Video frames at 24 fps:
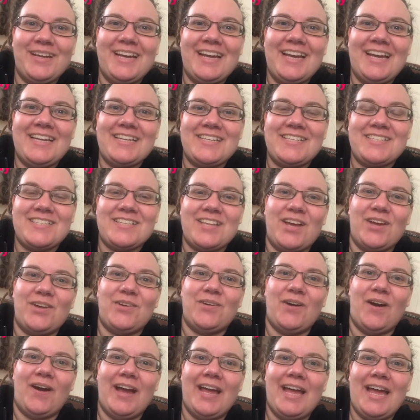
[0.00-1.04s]
so
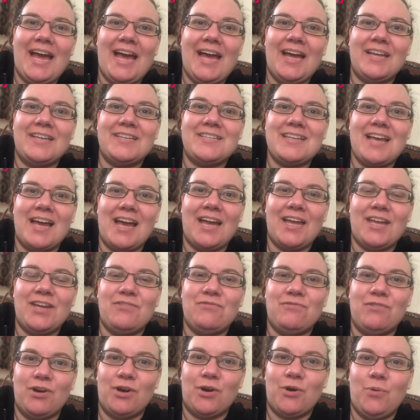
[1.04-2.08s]
I had a
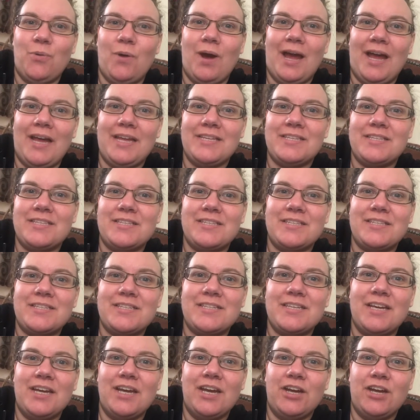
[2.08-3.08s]
request